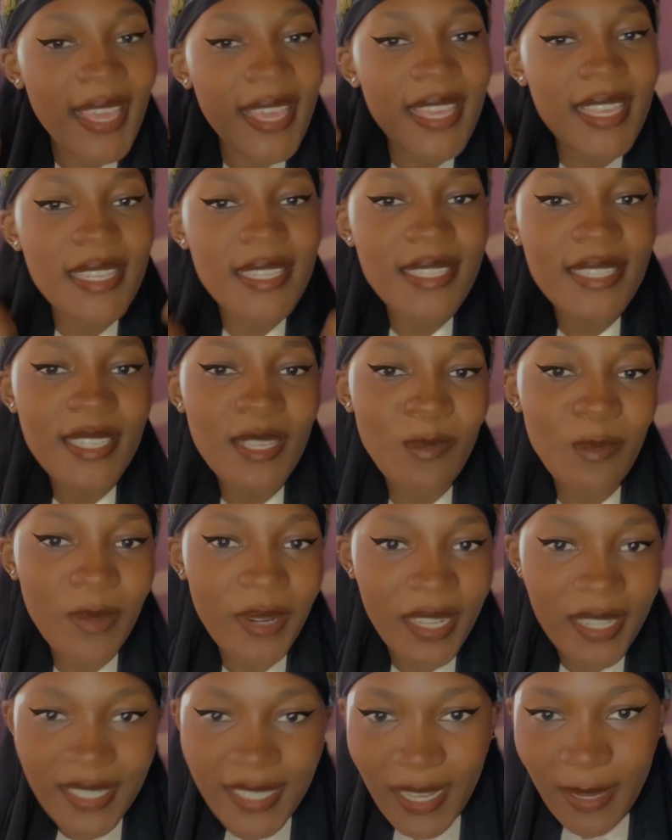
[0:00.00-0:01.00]
In
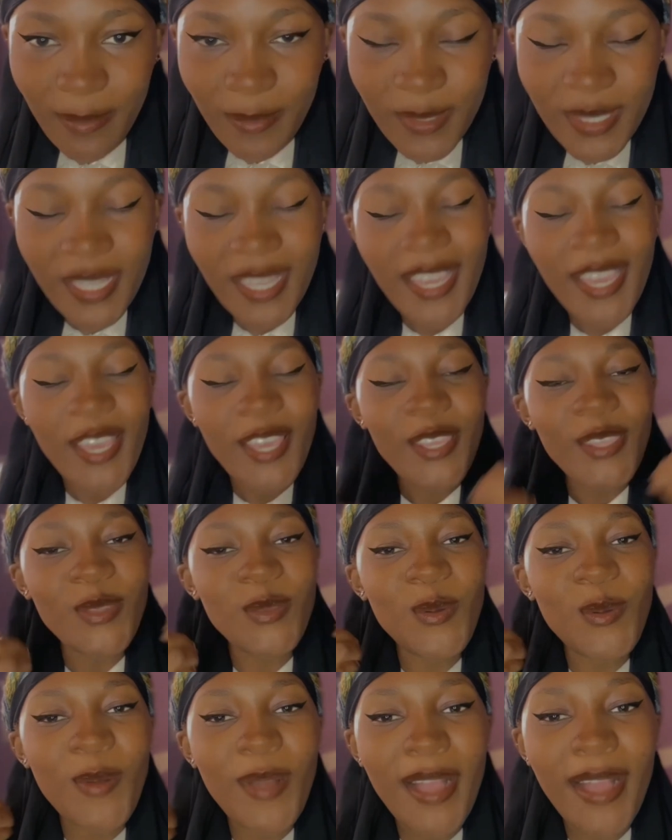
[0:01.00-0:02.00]
simpler terms,
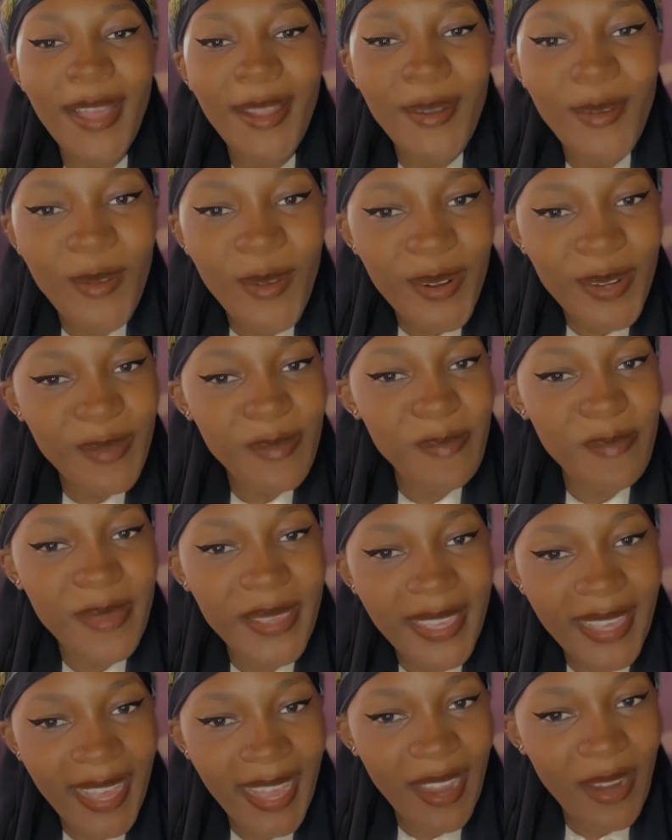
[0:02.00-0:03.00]
you cannot
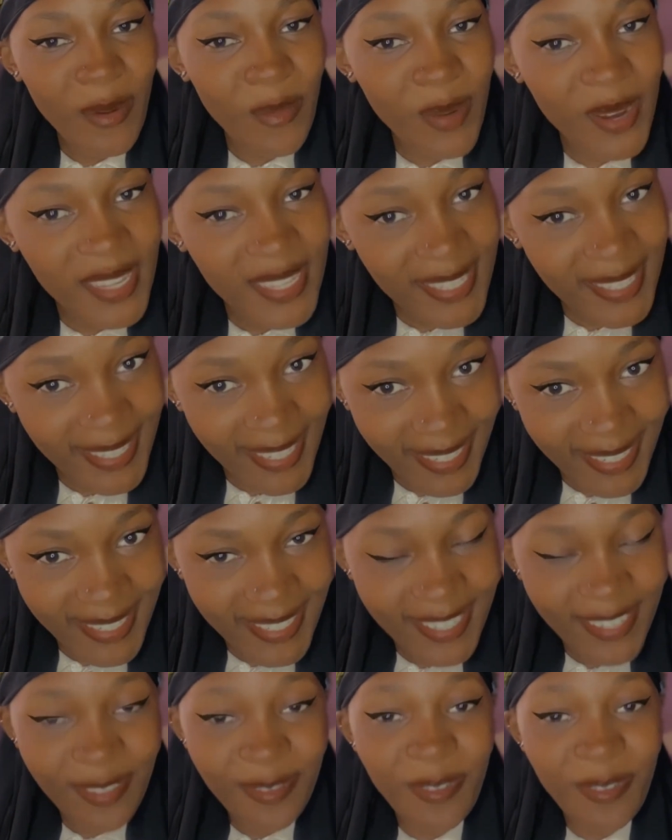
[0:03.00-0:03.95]
be arrested